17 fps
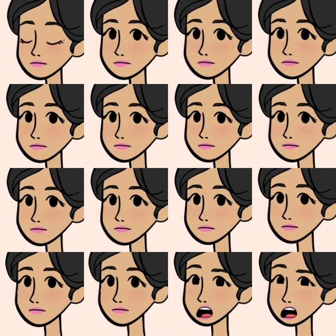Now,
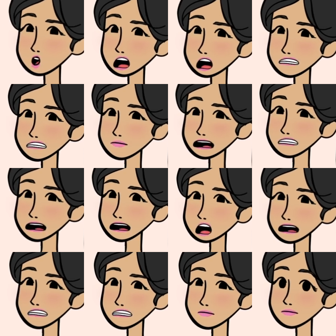she said, I was just being
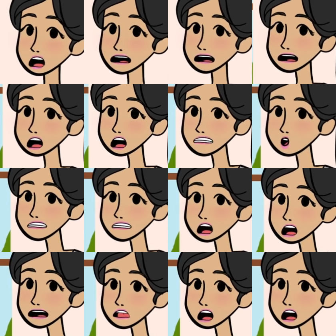honest, and I don't
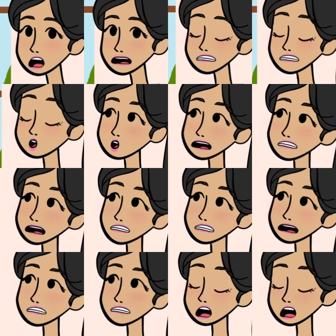like lying, so I
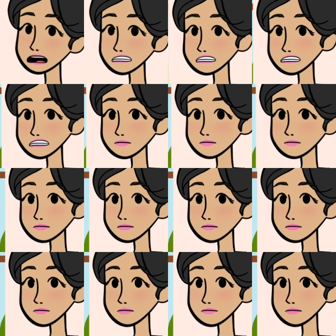just said yes.